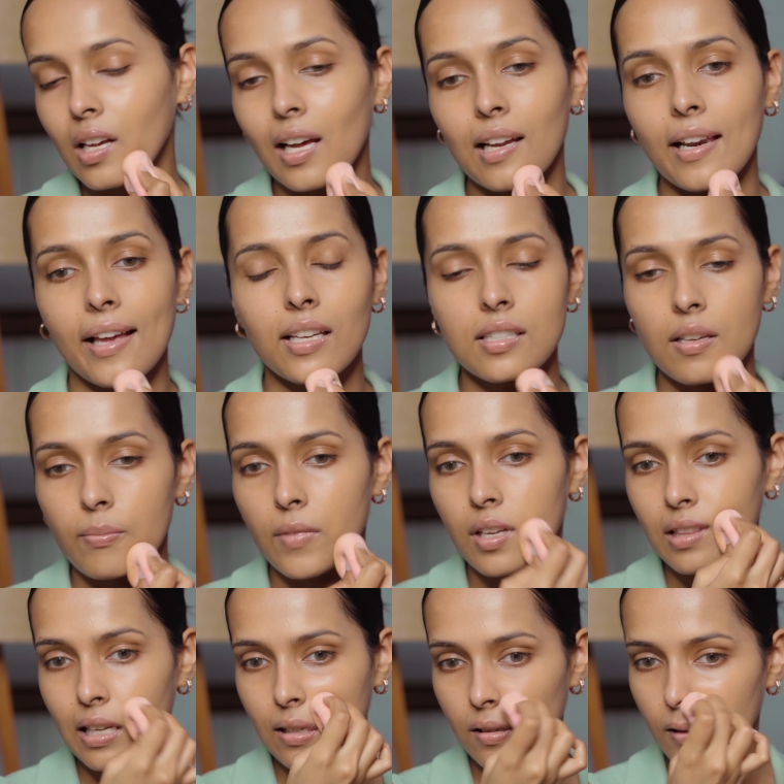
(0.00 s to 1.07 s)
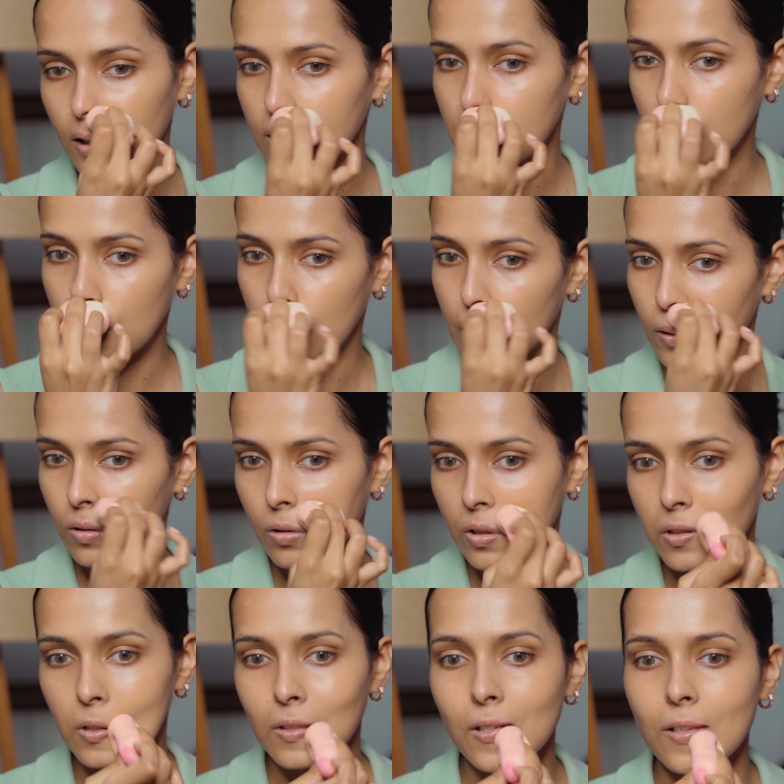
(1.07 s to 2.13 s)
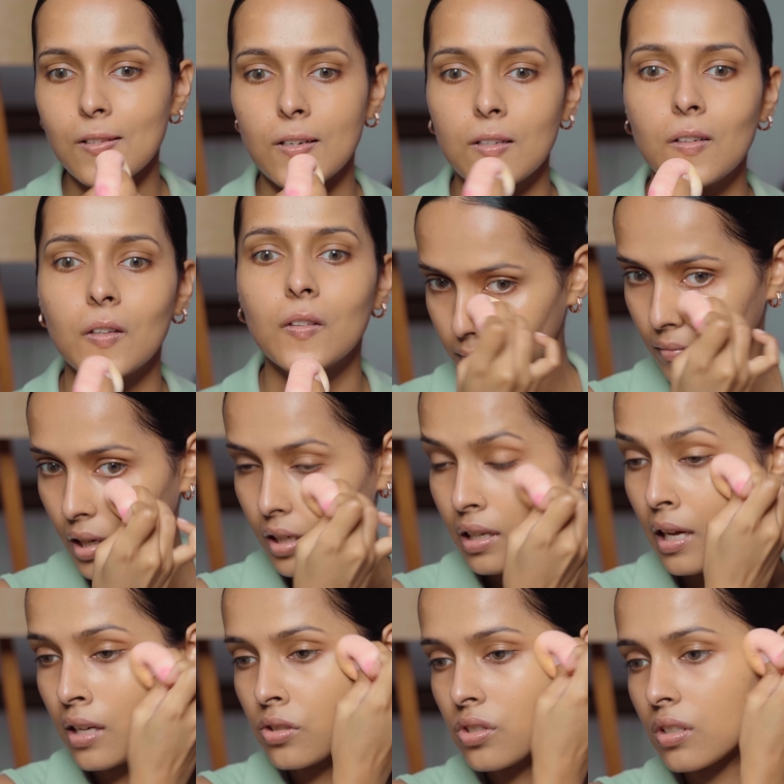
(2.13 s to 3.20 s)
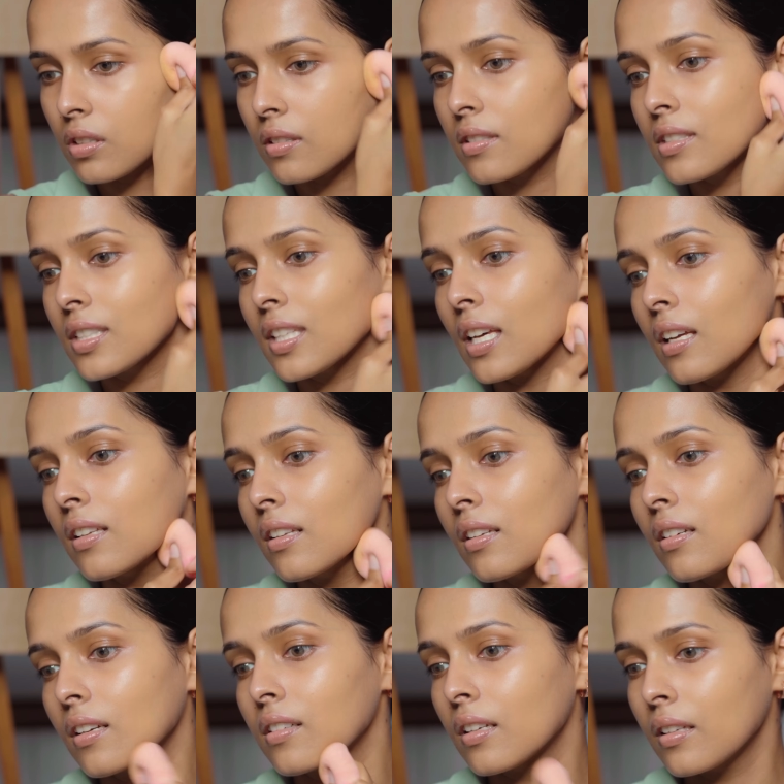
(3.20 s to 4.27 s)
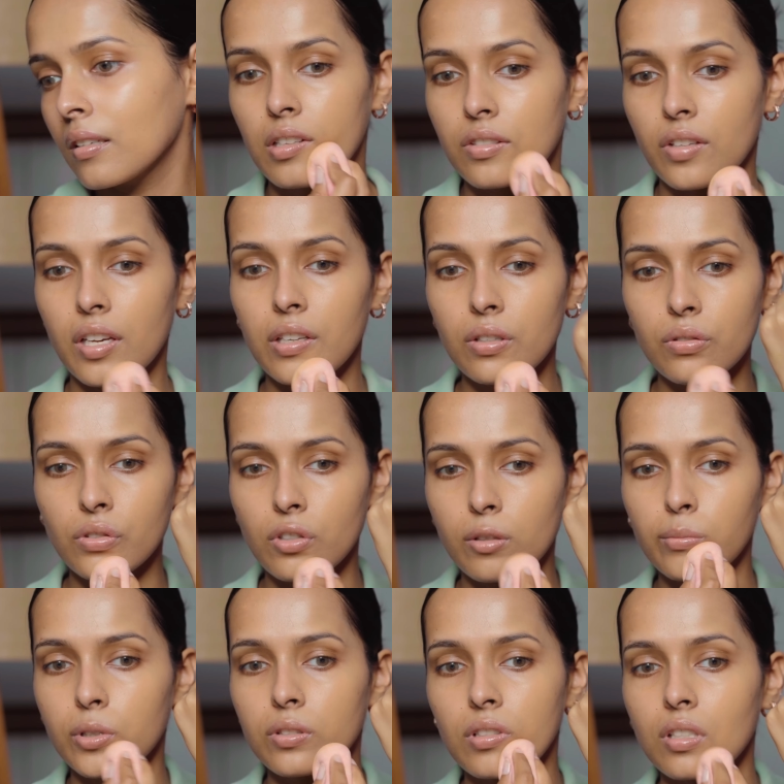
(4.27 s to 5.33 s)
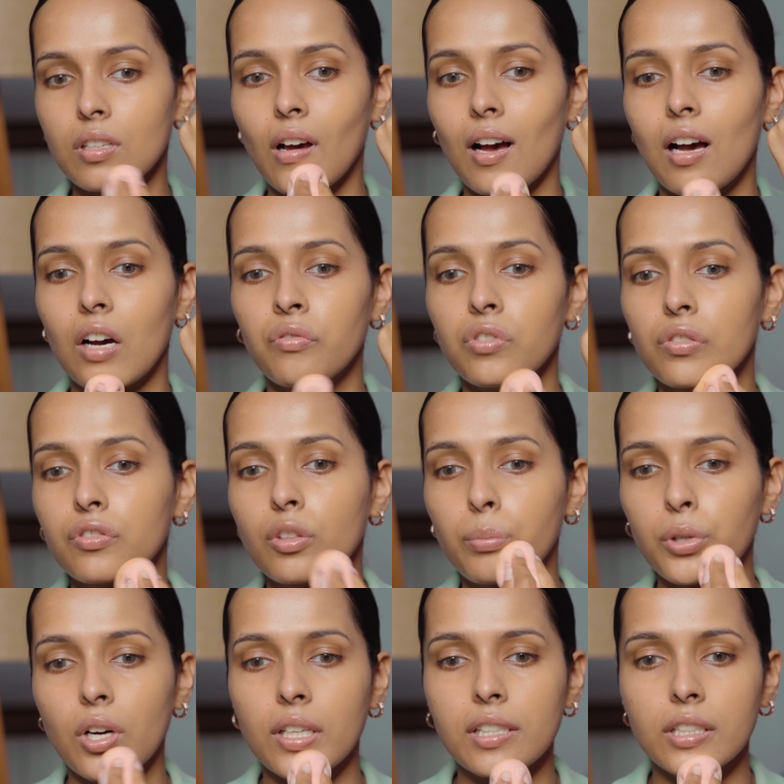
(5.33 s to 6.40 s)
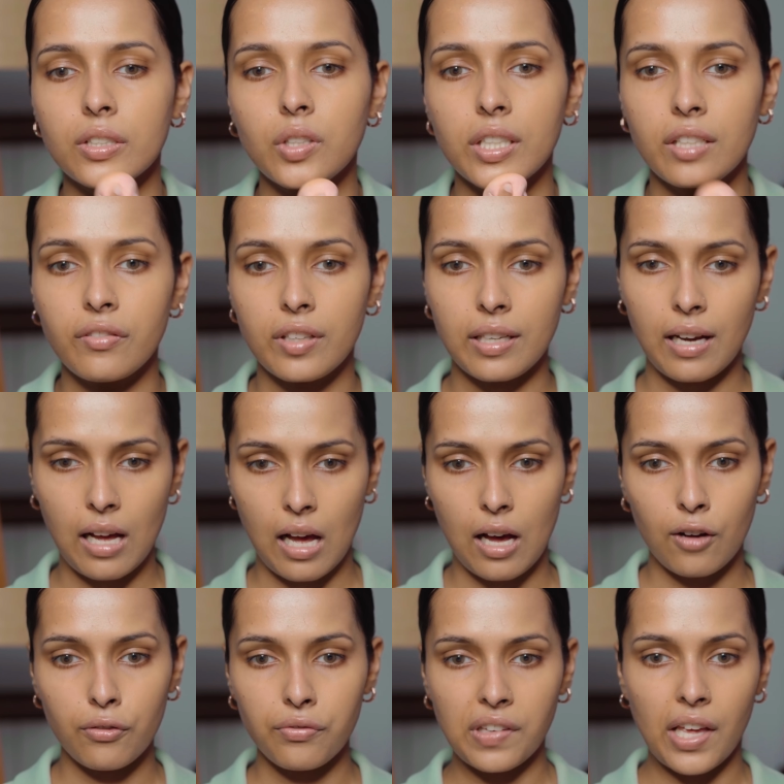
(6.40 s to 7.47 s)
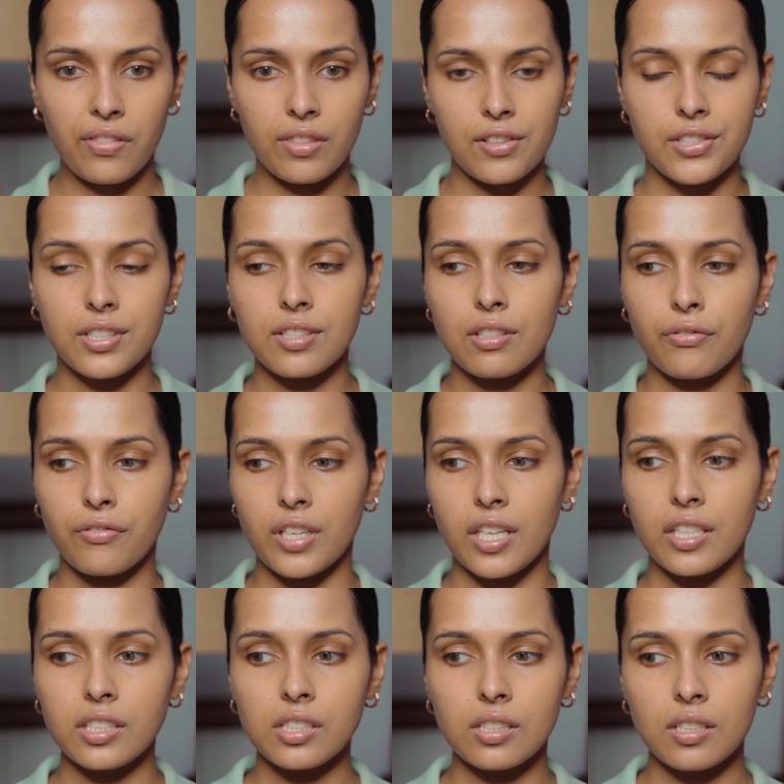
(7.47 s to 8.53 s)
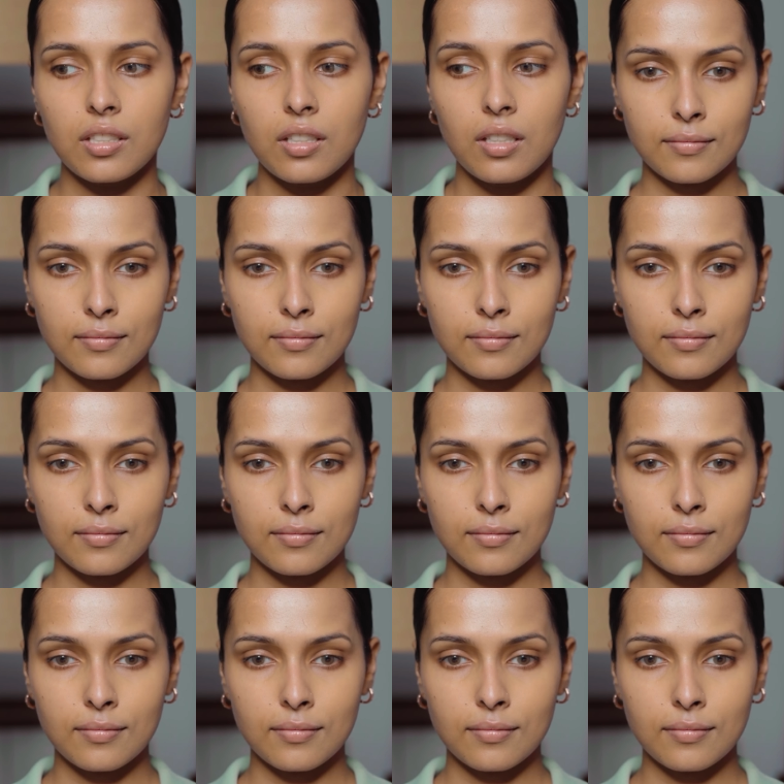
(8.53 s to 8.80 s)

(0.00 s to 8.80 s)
I like something that looks close to my natural skin. So I used almost half of the product, not even half, and this is the finish.